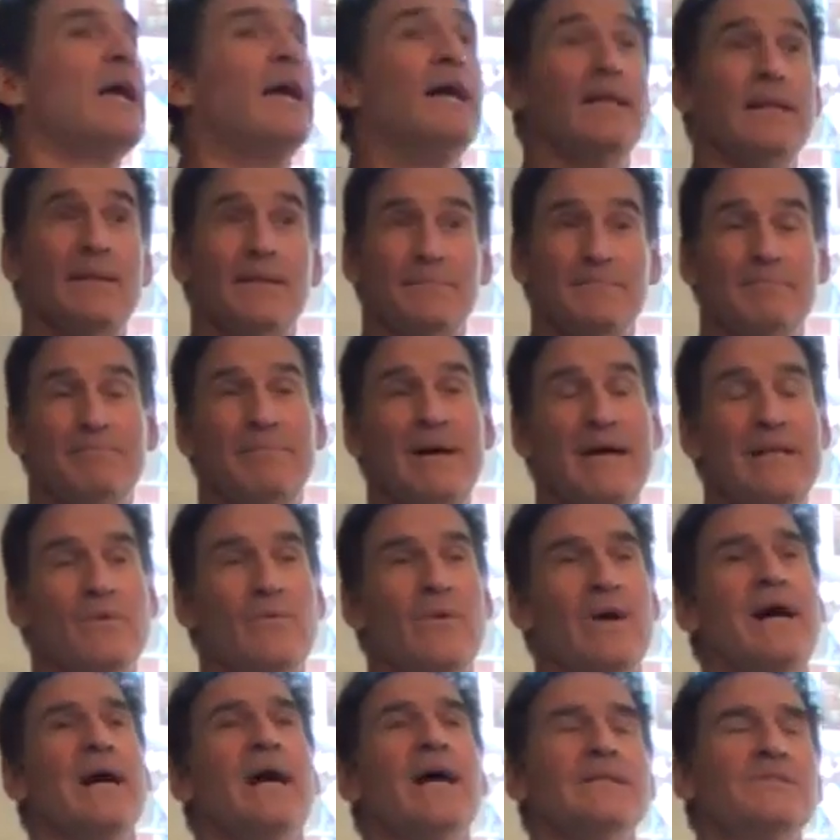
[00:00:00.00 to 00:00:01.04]
and by the
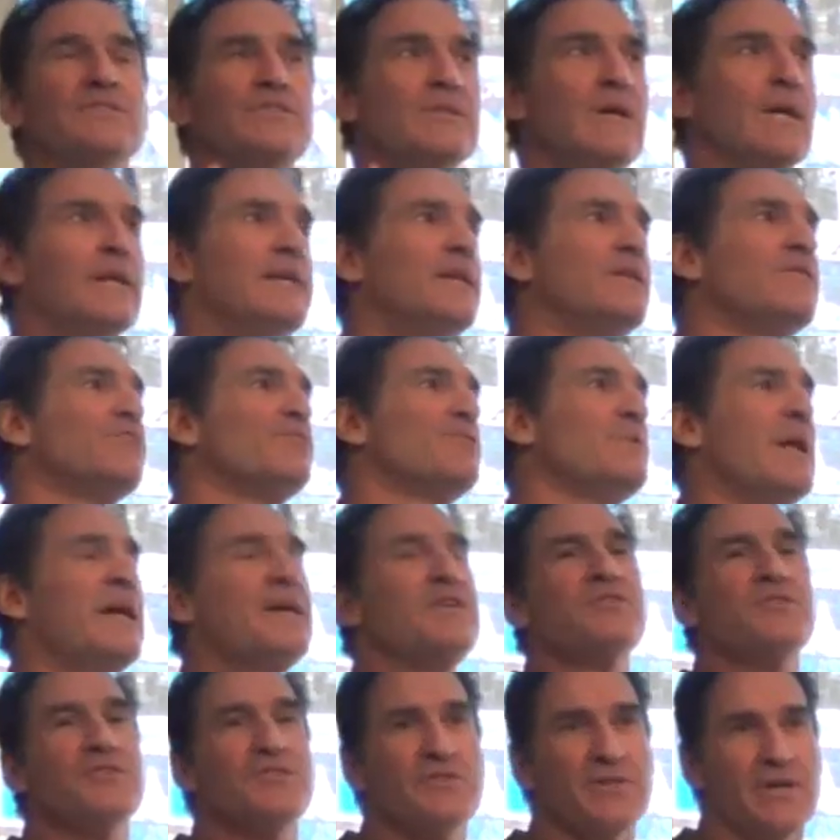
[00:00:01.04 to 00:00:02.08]
way, I studied through
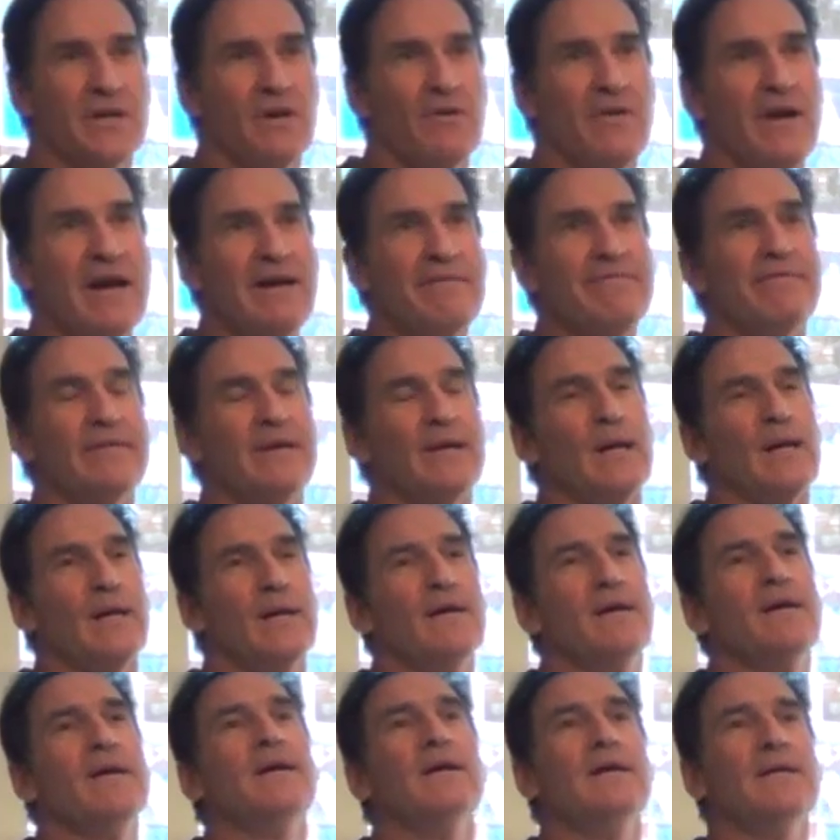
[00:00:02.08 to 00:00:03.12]
National Geographic
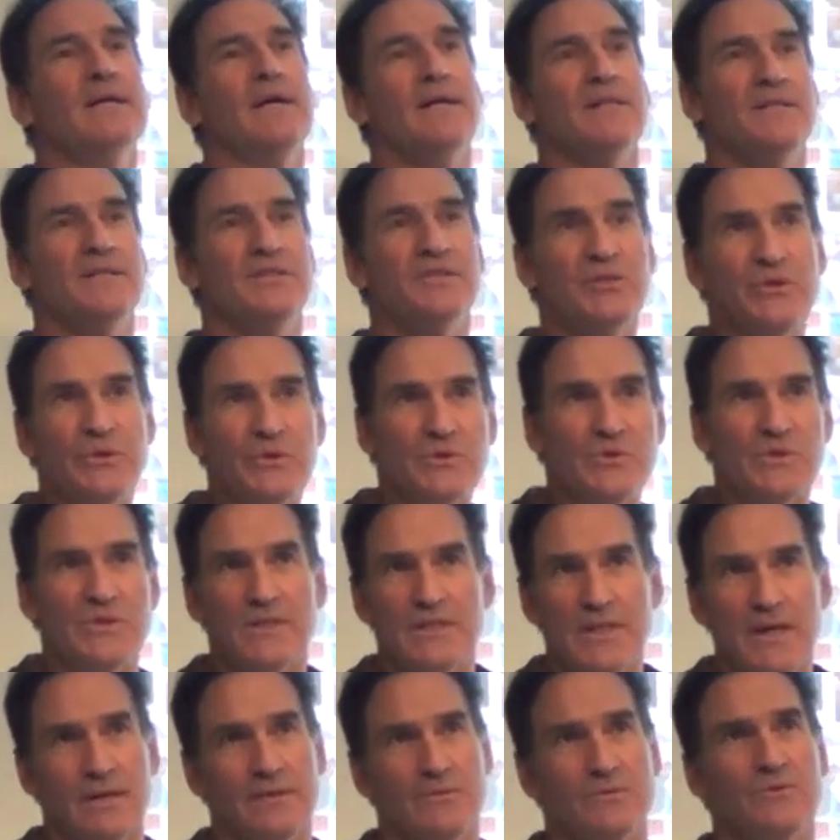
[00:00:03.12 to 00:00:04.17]
on the do's
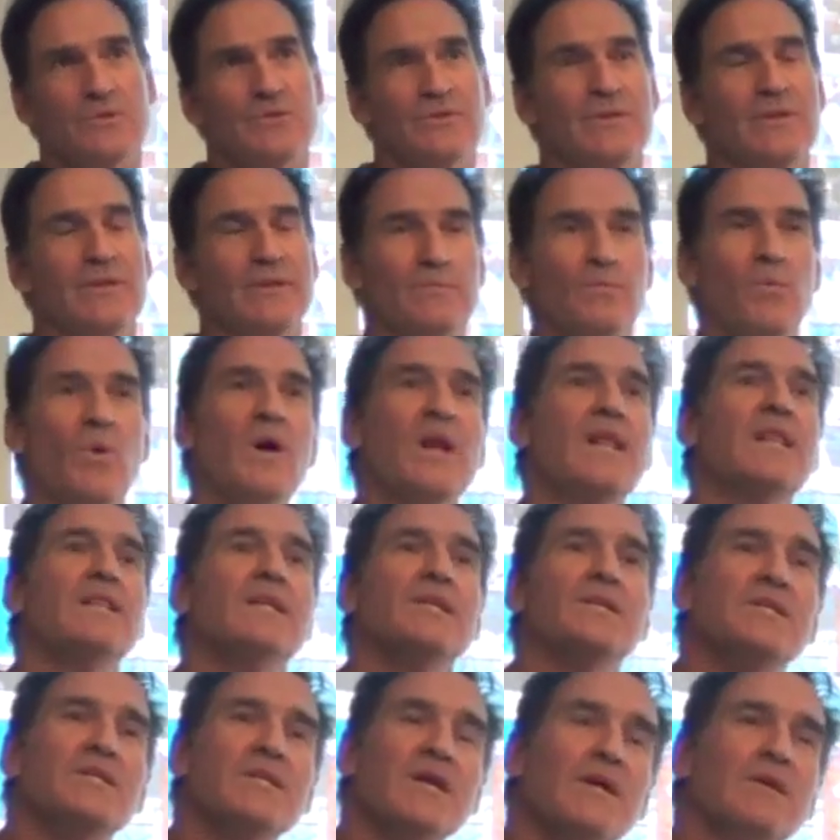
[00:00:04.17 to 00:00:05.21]
and don'ts. And one of
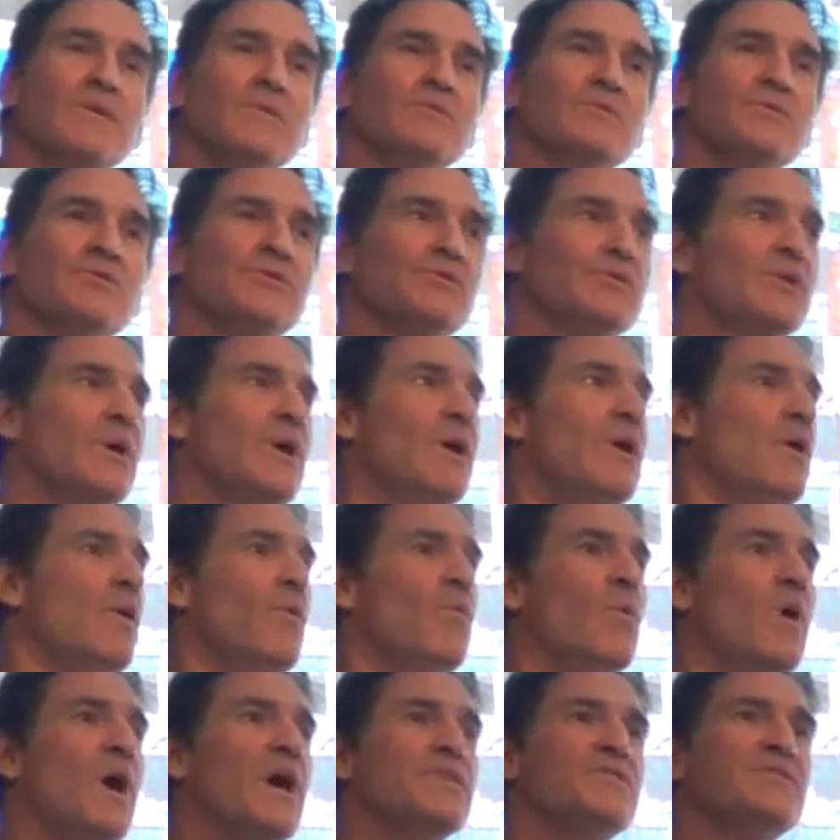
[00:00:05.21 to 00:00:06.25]
the don'ts
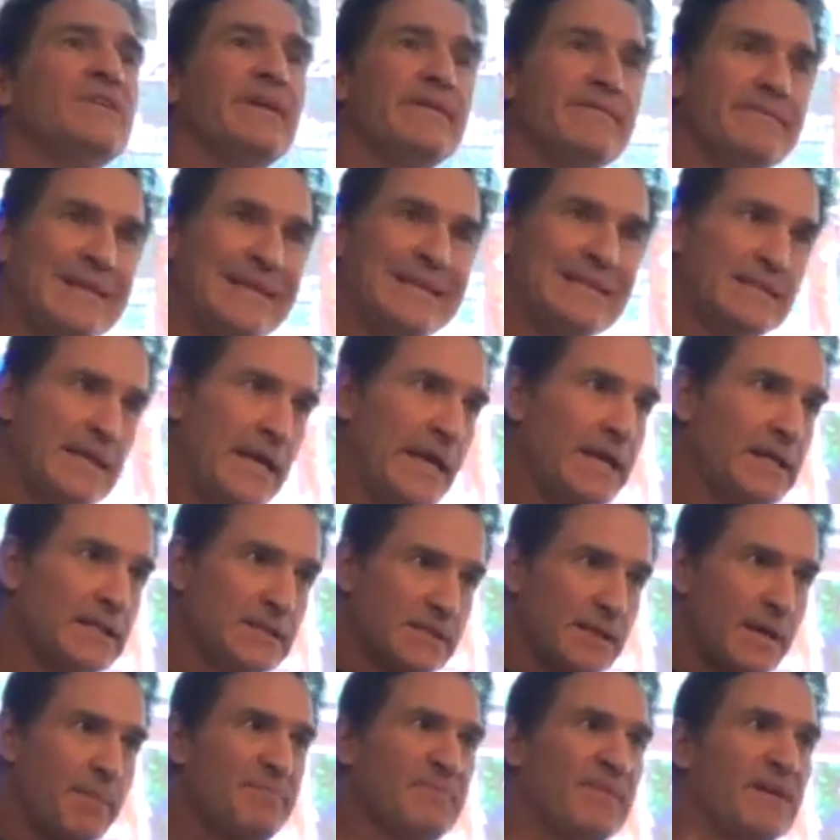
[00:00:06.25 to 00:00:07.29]
was if they take
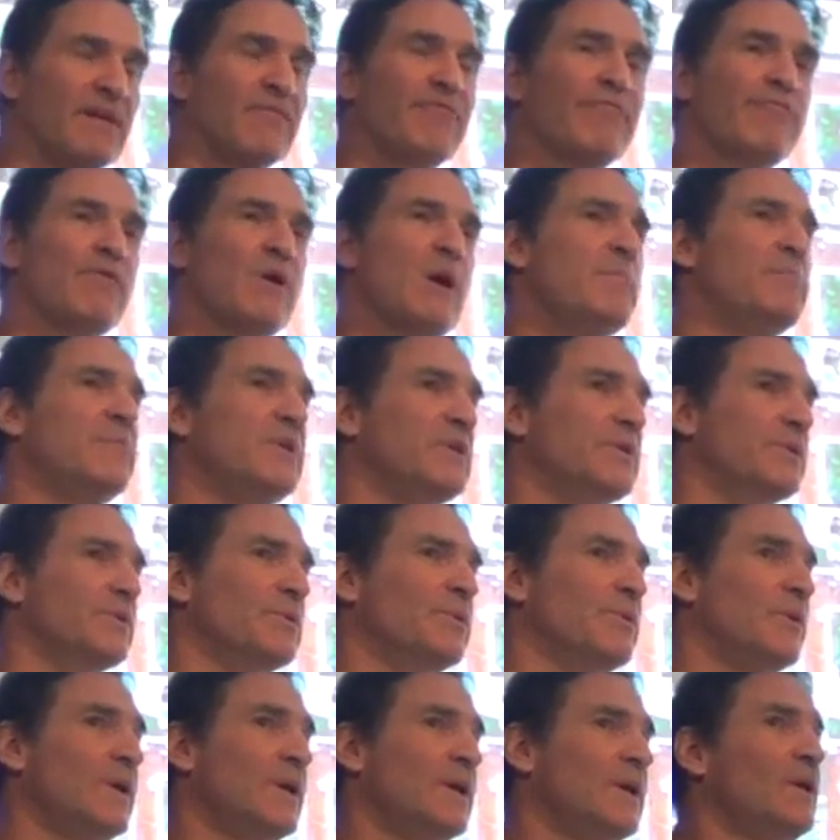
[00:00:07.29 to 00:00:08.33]
something from you,